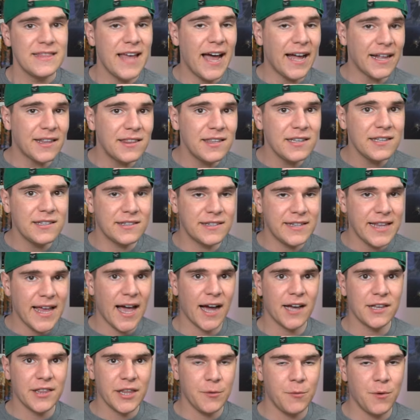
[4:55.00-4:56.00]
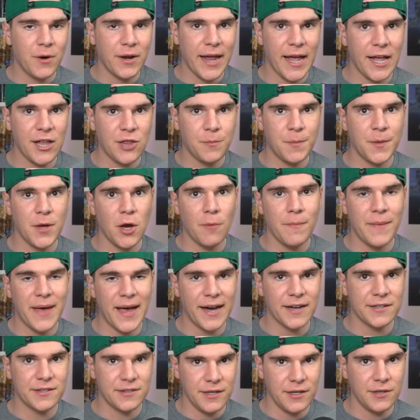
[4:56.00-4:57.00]
That's exactly what HBO
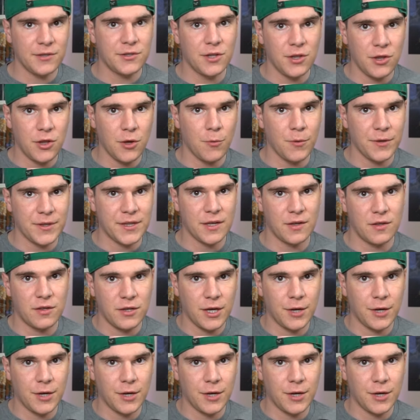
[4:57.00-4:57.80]
Max needs to do with this